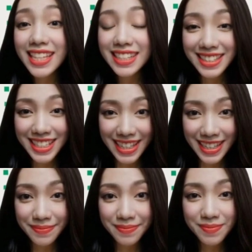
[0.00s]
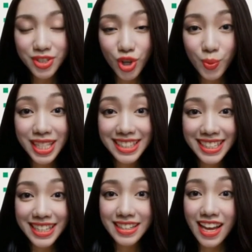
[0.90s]
D. To
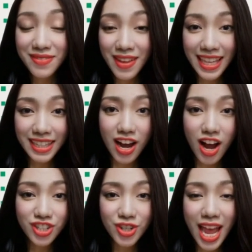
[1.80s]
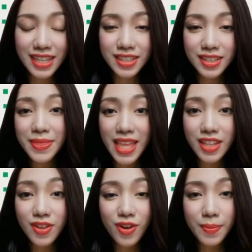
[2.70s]
rescind a valid contract. Thank
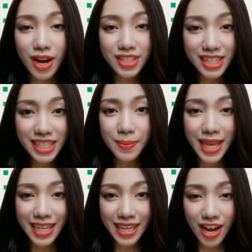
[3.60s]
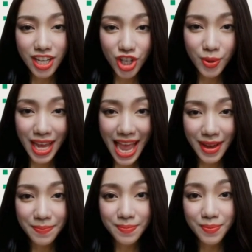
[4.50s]
you for participating in our
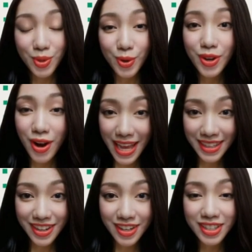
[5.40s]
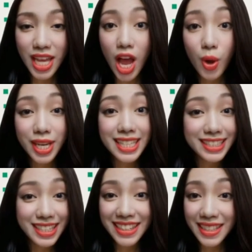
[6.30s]
Q&A. Through your answers, we can
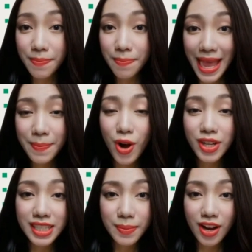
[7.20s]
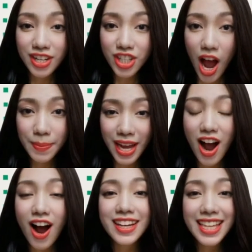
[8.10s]
see that the main points about our topic
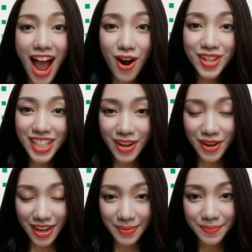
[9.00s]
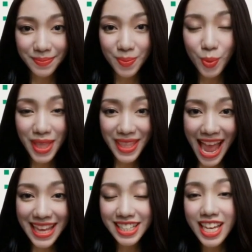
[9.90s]
are now clearer. With
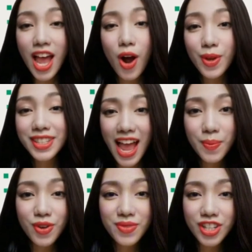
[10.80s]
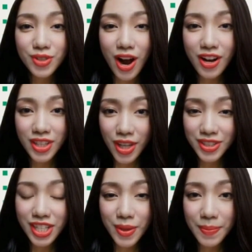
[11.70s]
that, we'll now move on to our
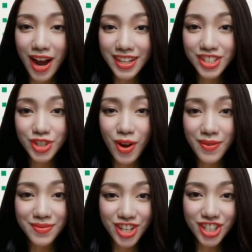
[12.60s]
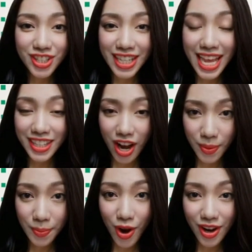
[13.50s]
closing remarks to officially end our
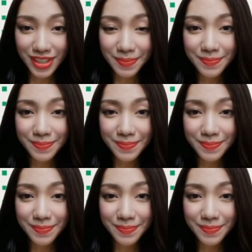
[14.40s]
report.